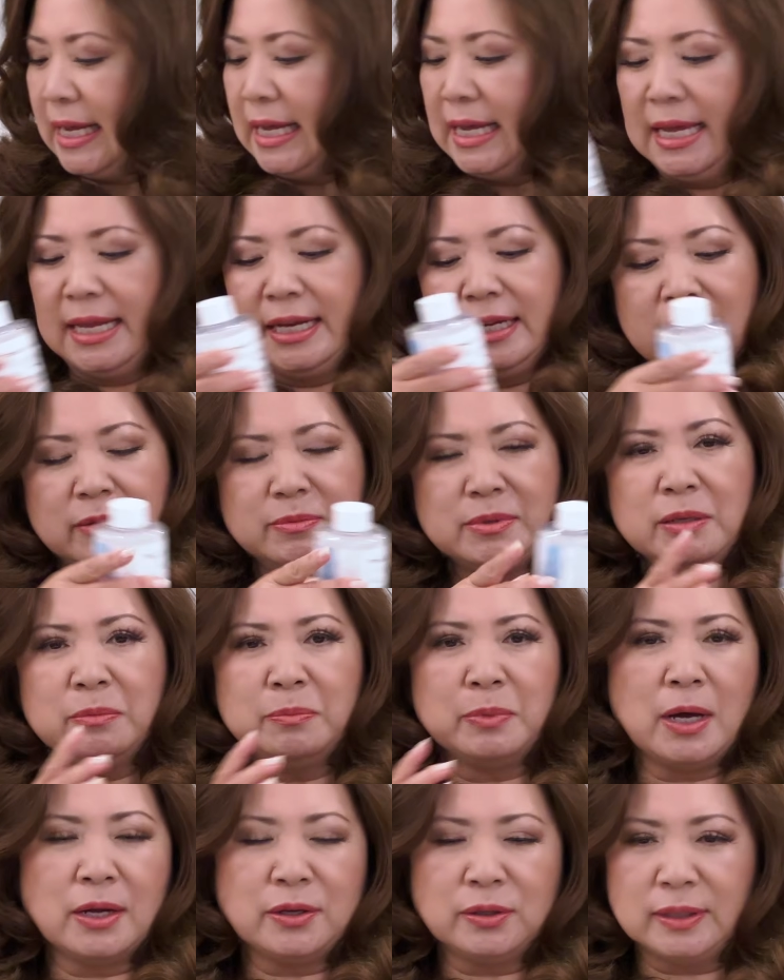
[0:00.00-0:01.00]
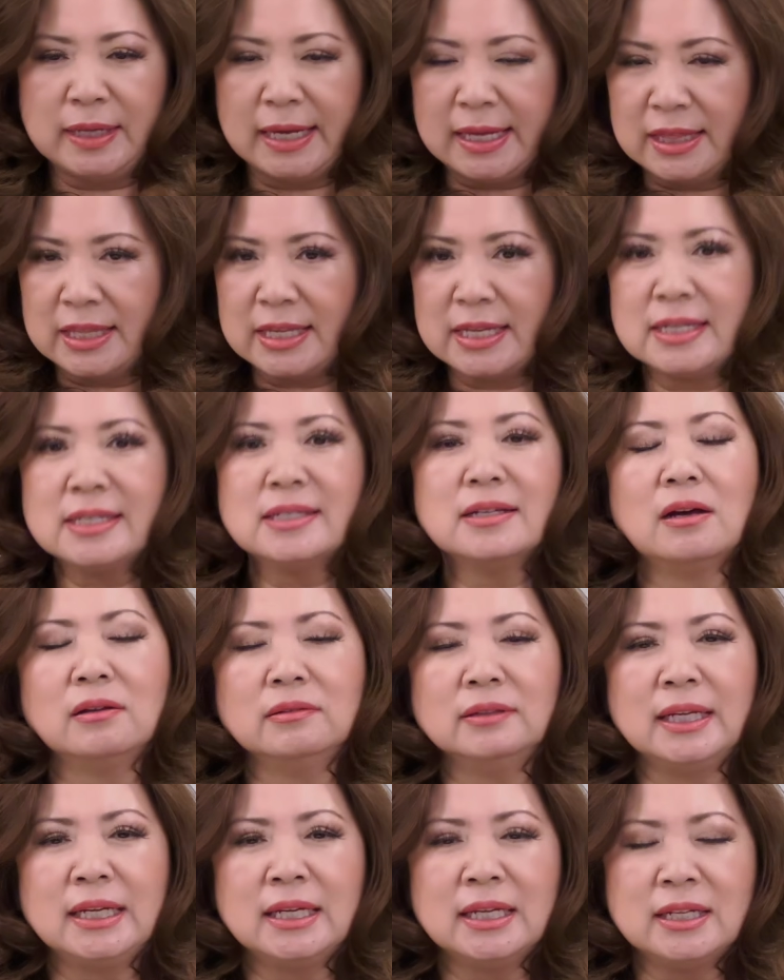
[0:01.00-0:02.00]
And it comes in a bottle like this. I'll
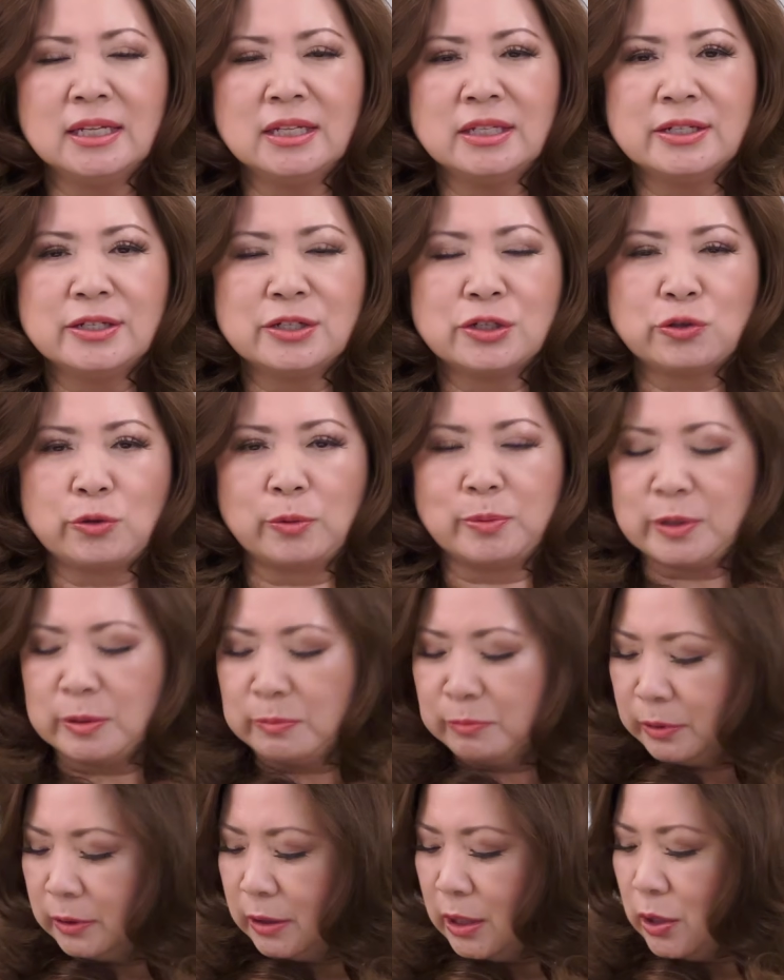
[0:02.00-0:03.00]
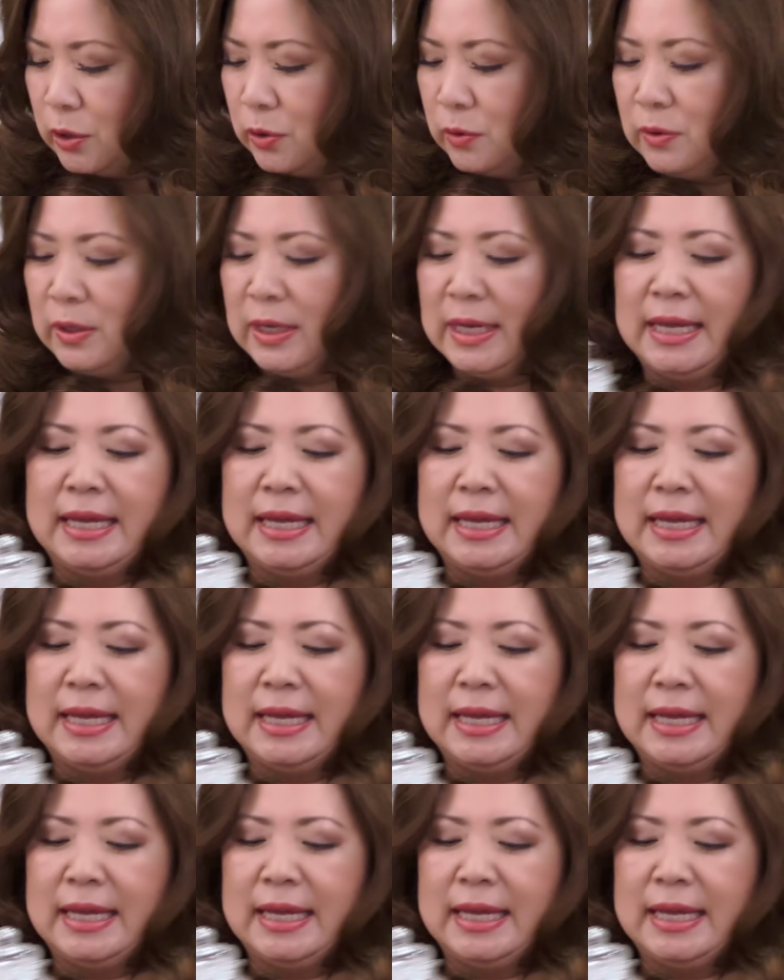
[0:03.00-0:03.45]
link in the description below.